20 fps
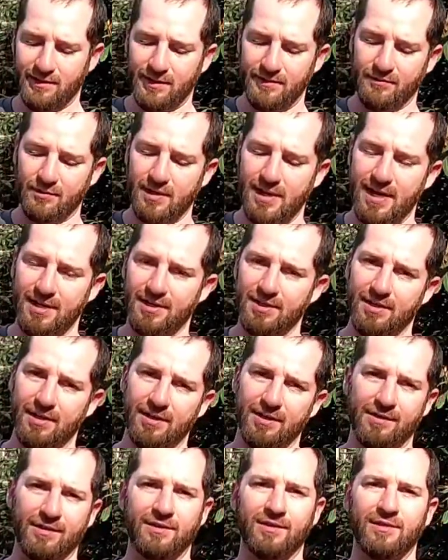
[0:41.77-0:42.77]
lever action
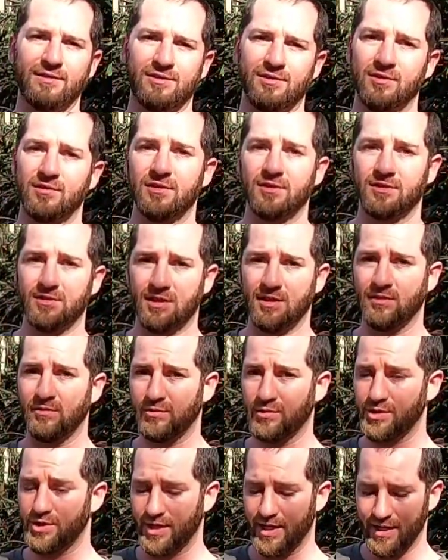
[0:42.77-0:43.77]
air gun, so it's a
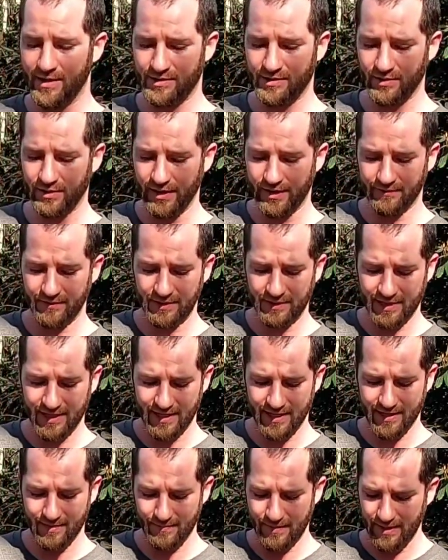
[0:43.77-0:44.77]
single shot. So every
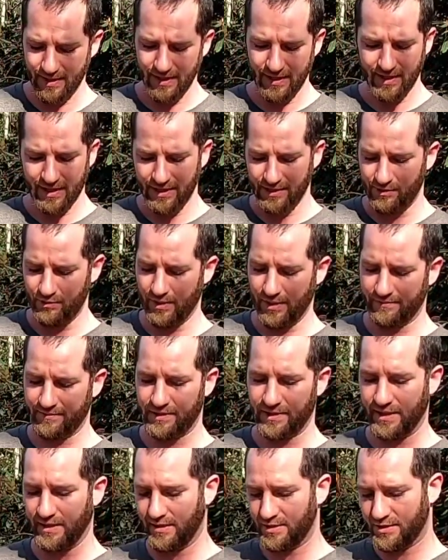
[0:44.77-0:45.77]
time you have to
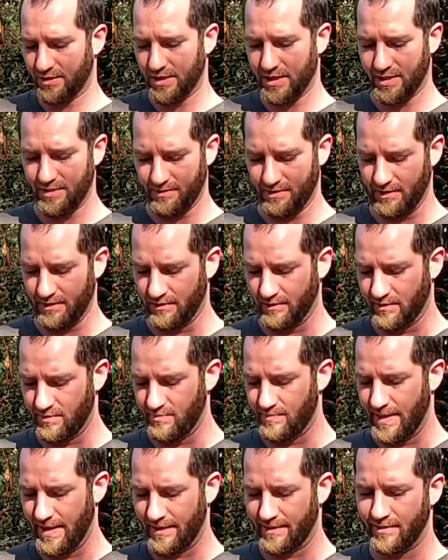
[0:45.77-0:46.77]
take a shot, you need to
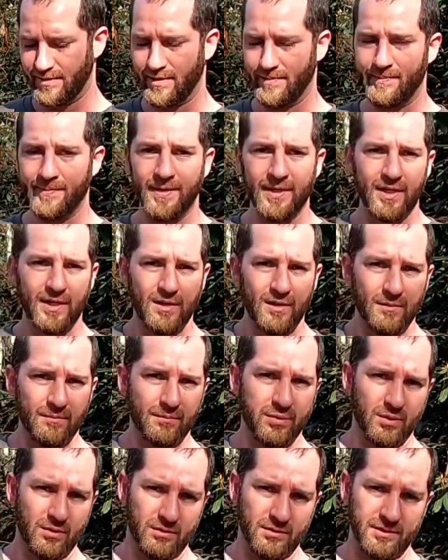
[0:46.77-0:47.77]
load back up.
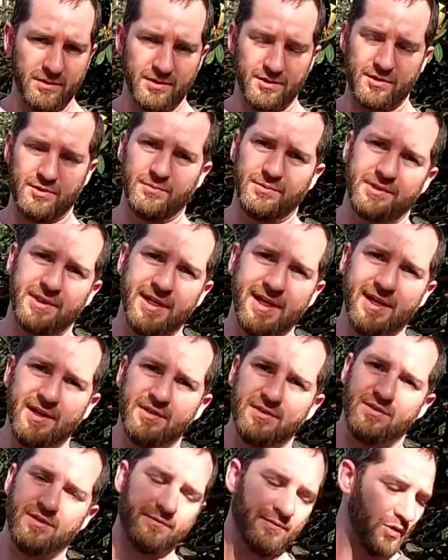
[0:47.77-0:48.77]
Part of the issue with that
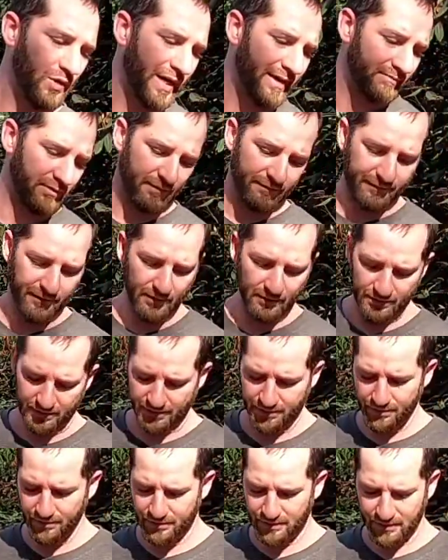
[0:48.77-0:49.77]
is if you're out in the field and you're
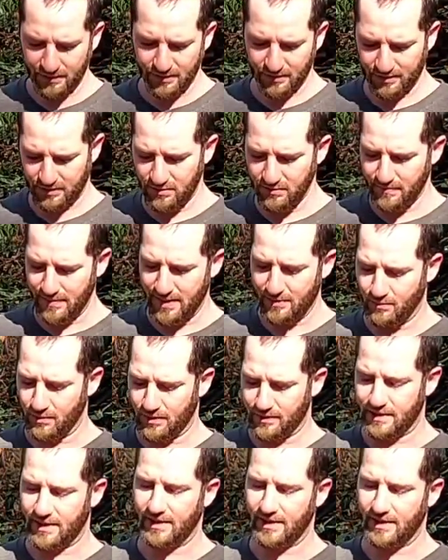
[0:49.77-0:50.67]
using this, you may want